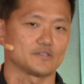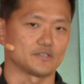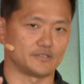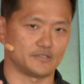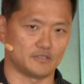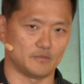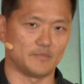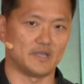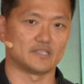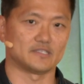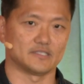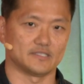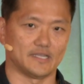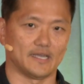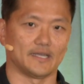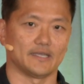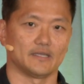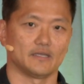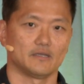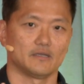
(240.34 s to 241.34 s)
us to make
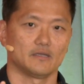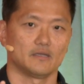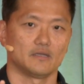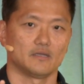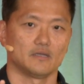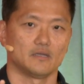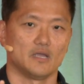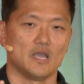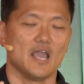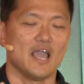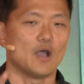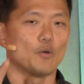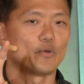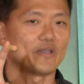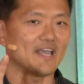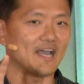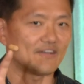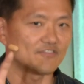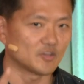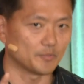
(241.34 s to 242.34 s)
today. And we
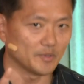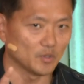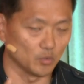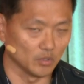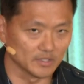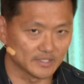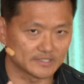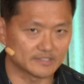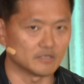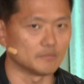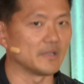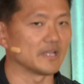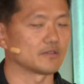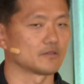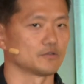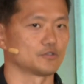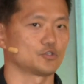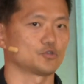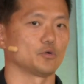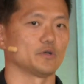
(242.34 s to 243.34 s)
have to be willing to make
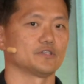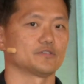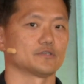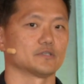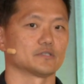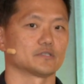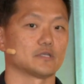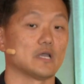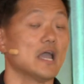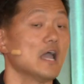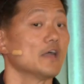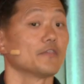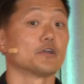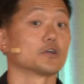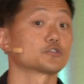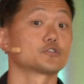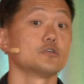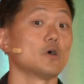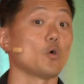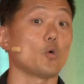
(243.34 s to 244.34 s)
those choices.
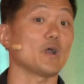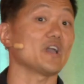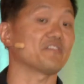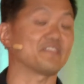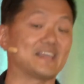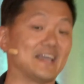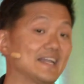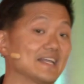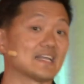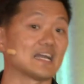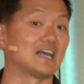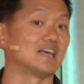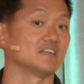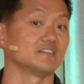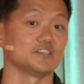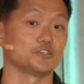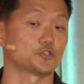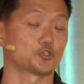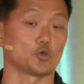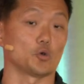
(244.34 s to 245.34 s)
There's no way of getting out of
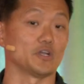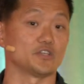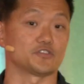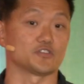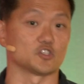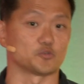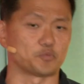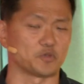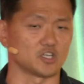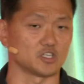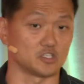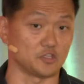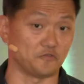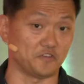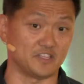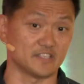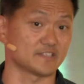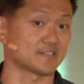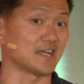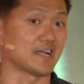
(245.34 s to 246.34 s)
these choices because if you
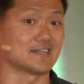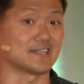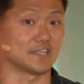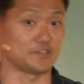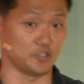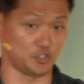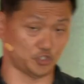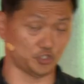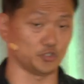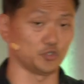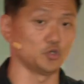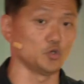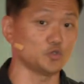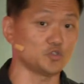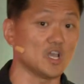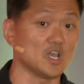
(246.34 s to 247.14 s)
decide not to choose,